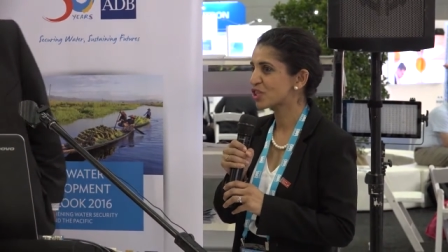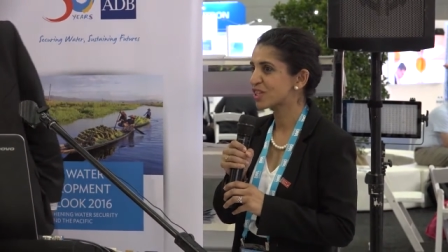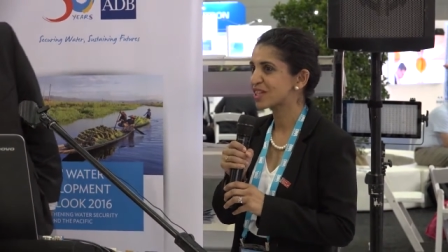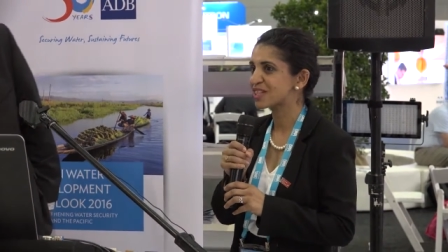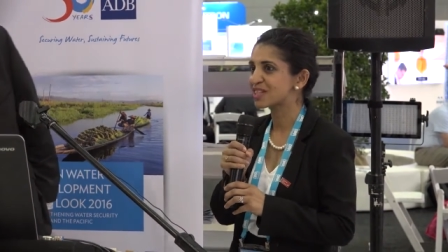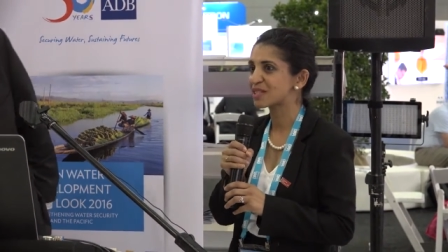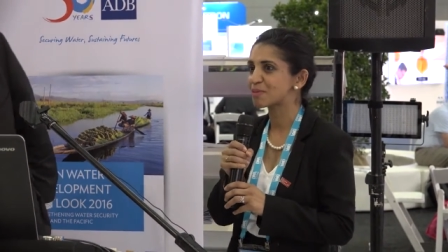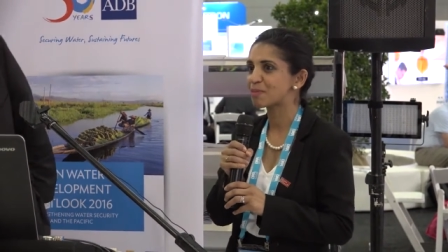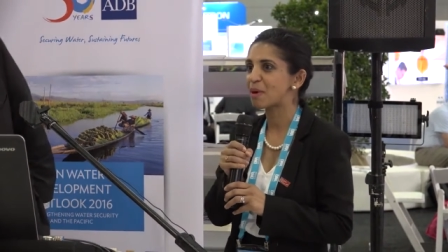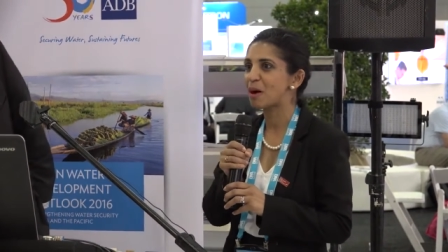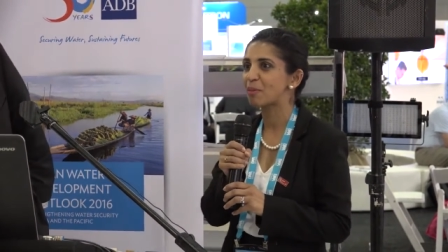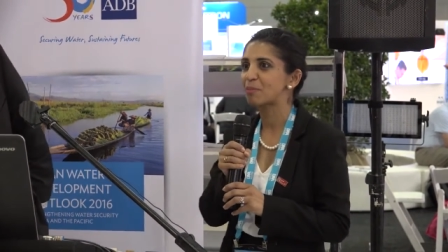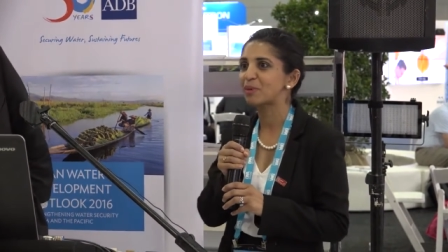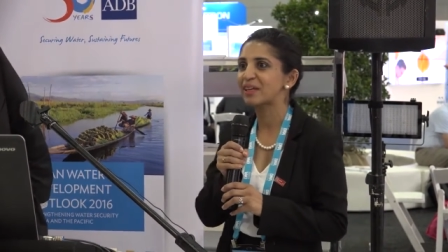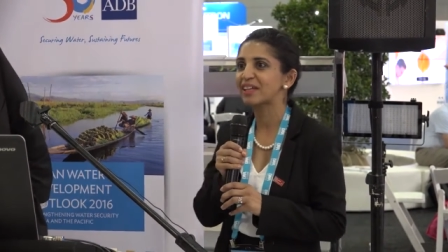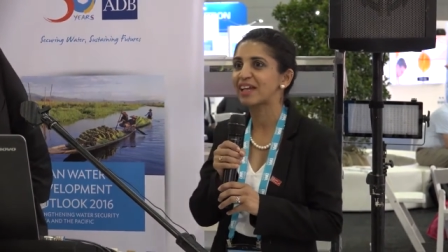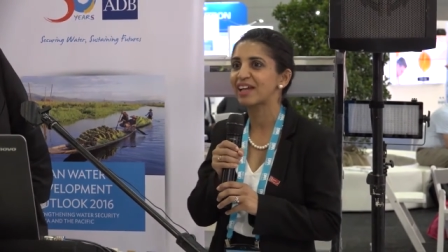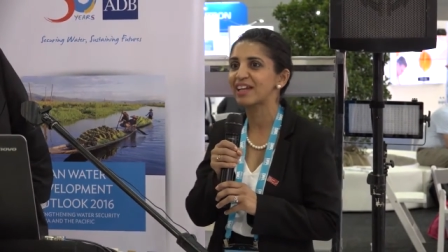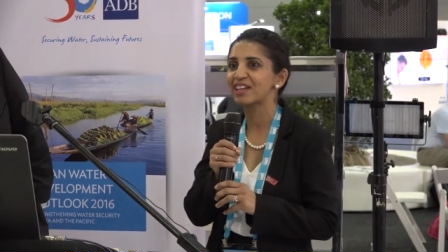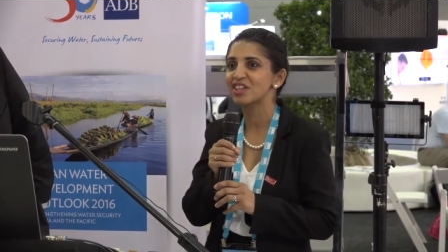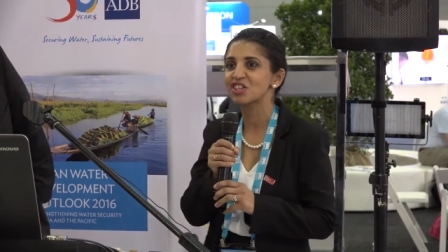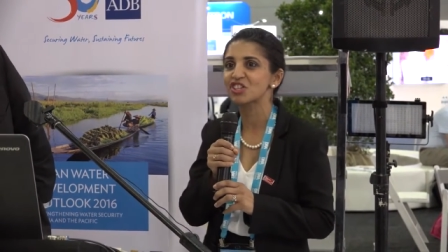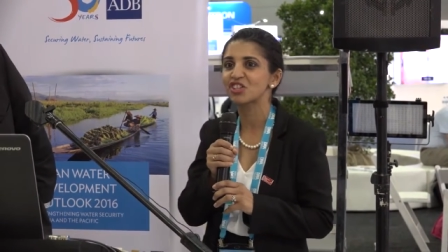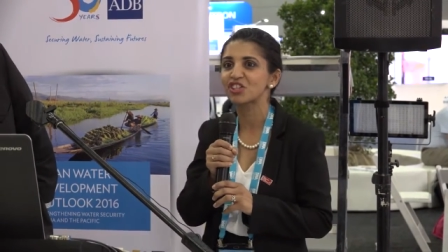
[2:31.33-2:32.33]
this
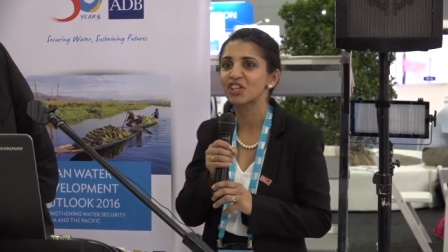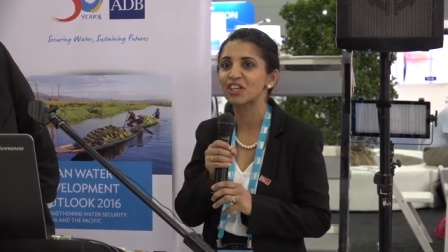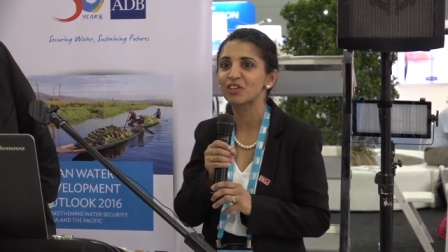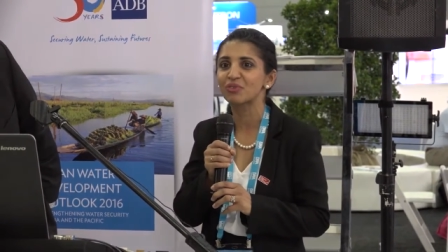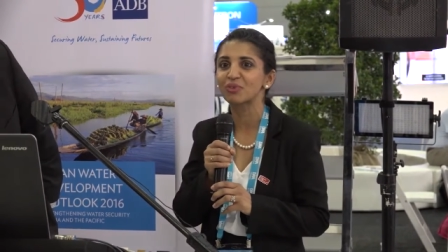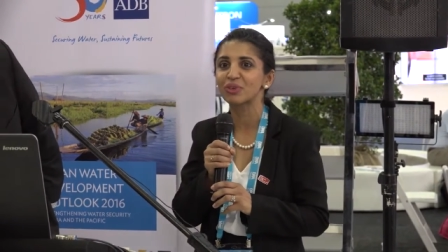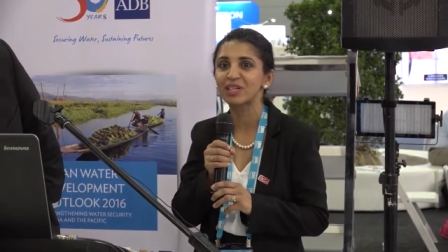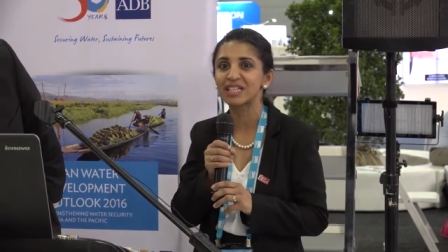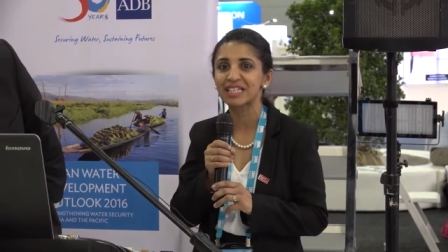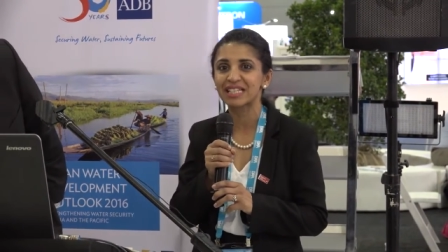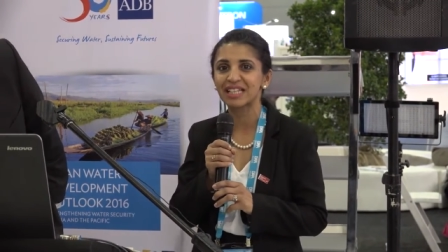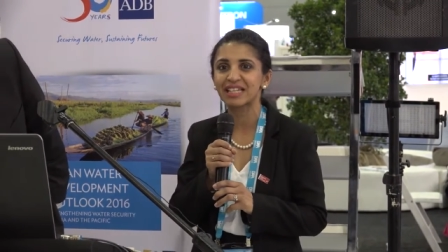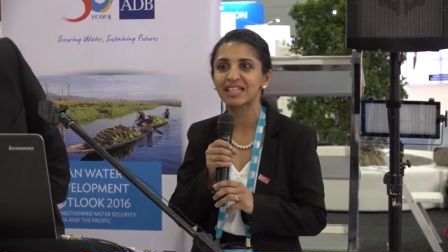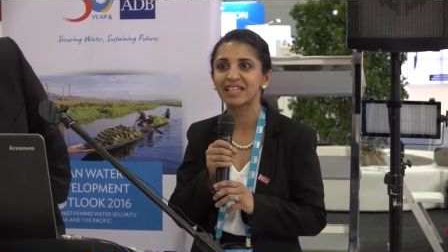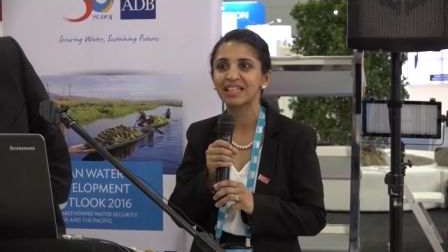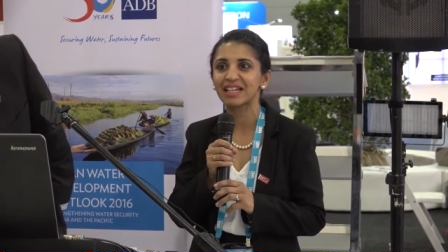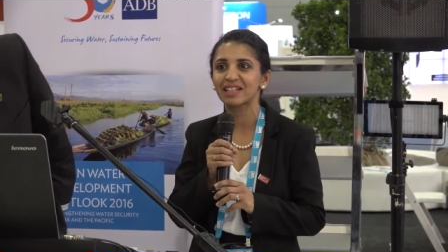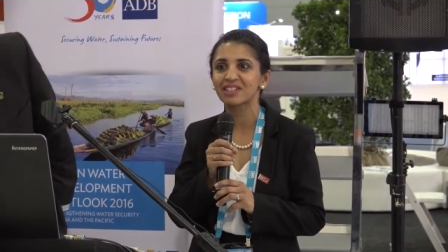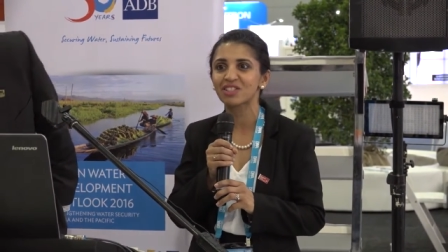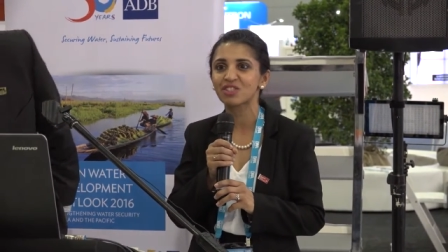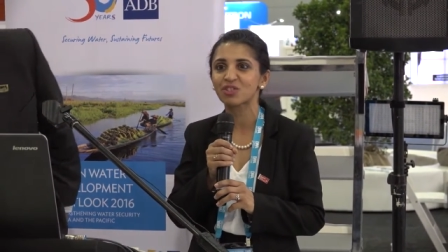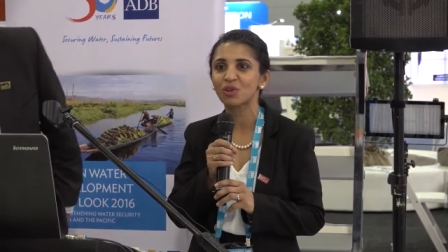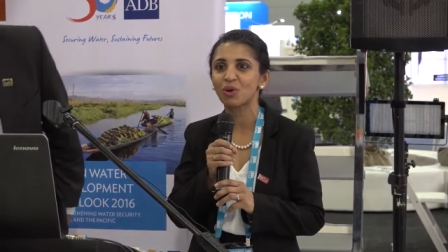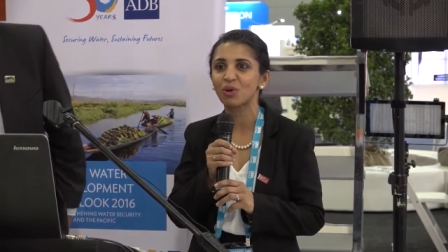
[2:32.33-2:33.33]
publication recently
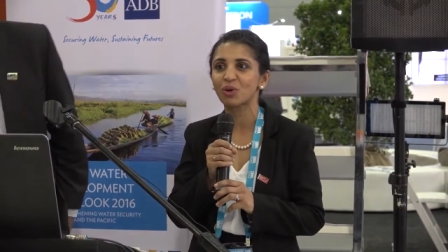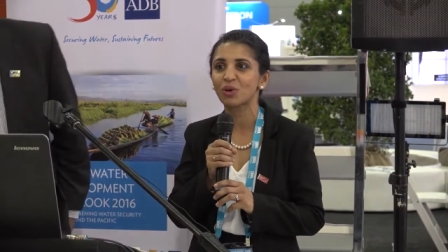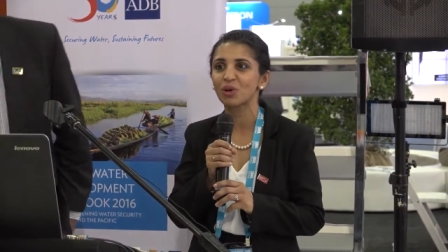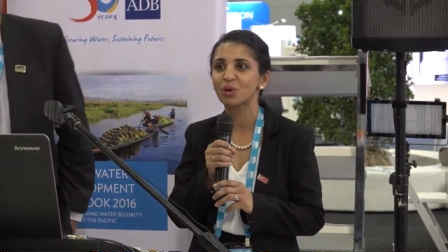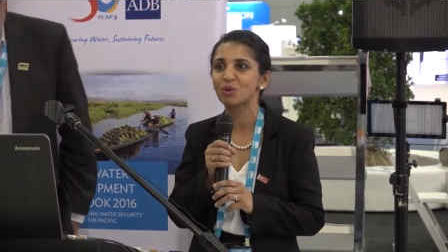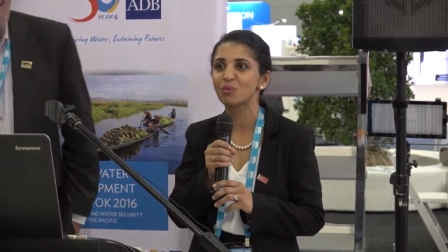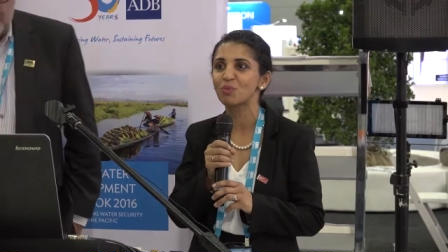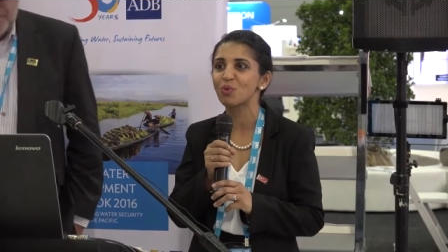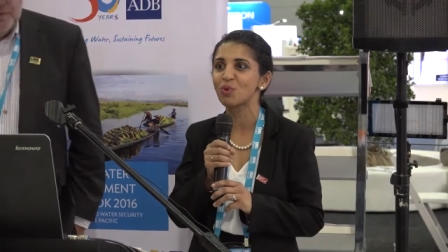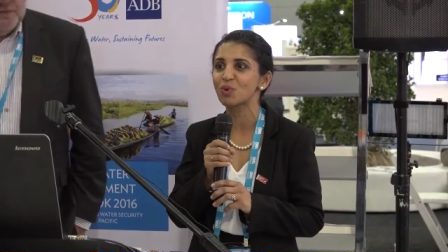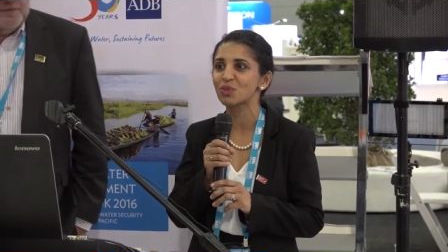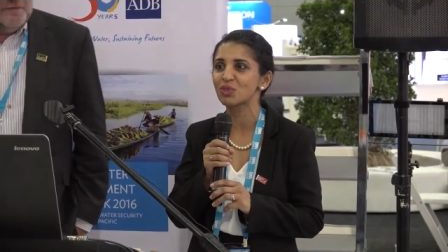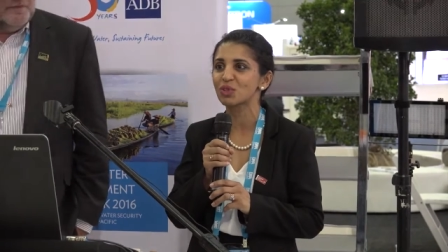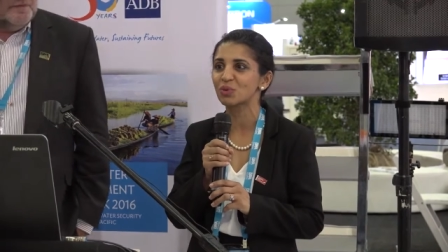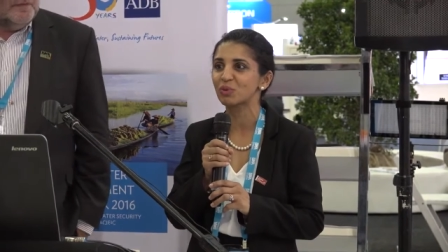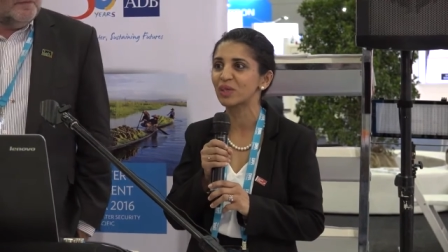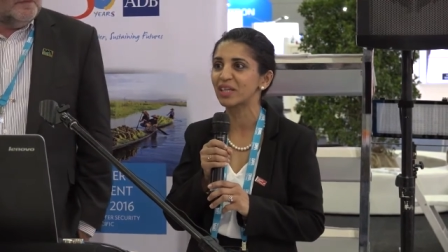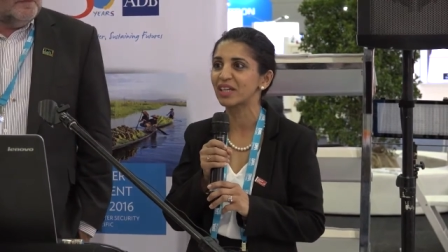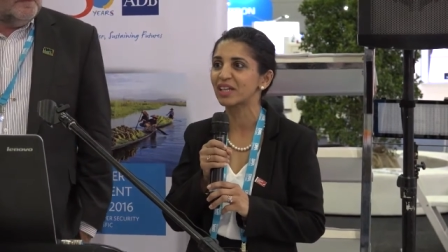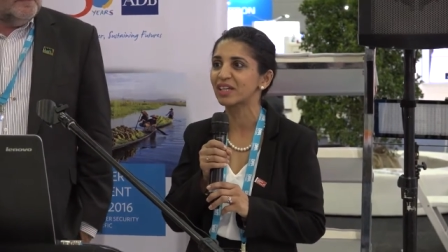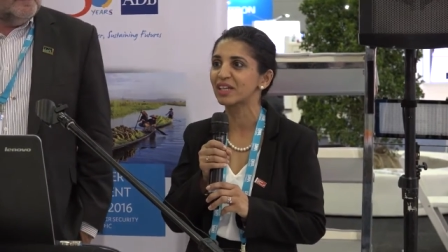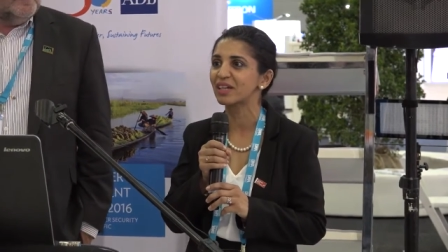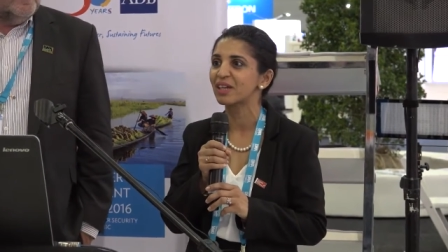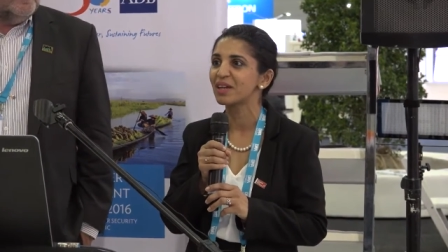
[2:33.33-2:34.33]
at Stockholm Water
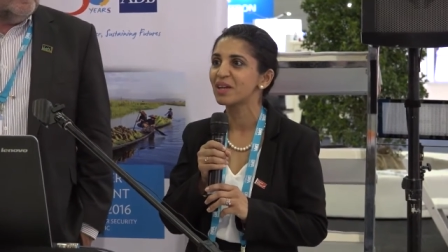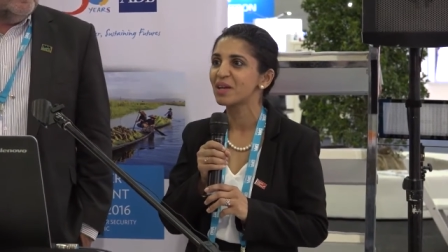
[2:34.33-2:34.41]
Week,